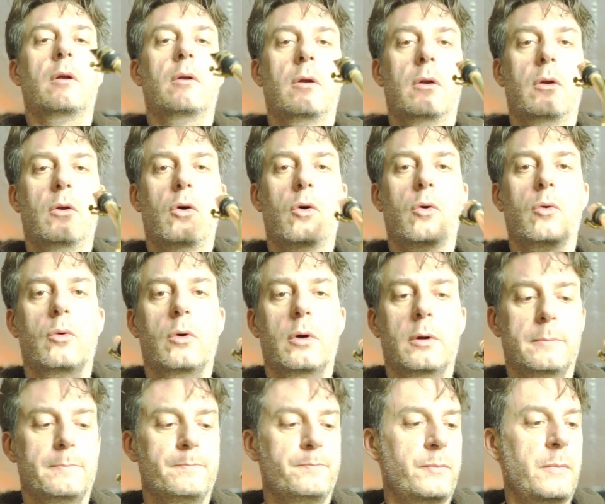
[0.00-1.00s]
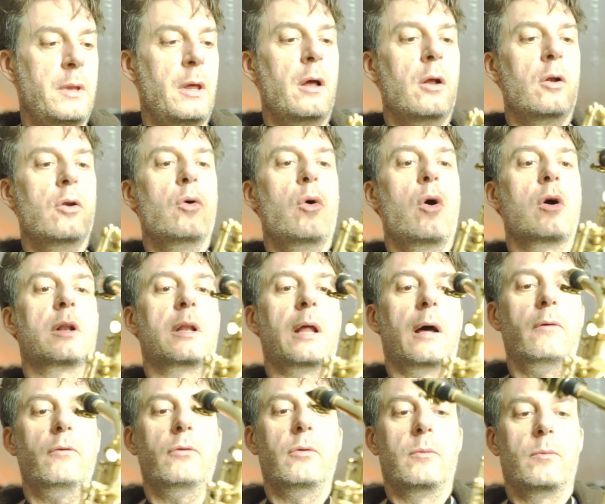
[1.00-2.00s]
low
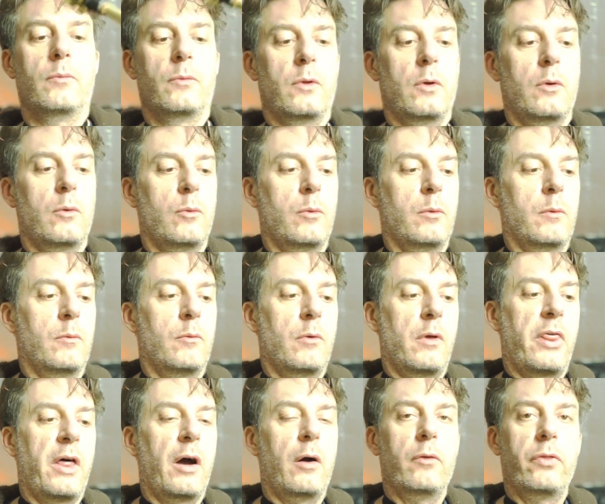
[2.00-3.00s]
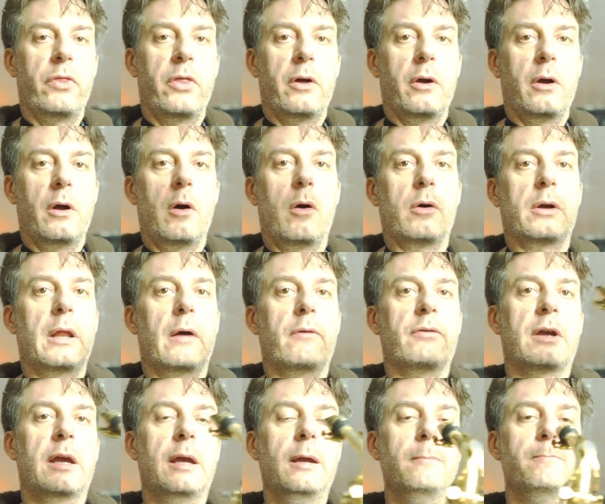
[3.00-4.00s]
octave without the octave
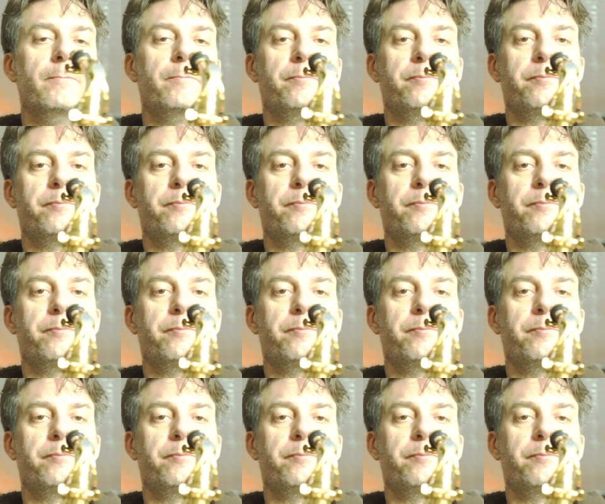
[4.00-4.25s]
key.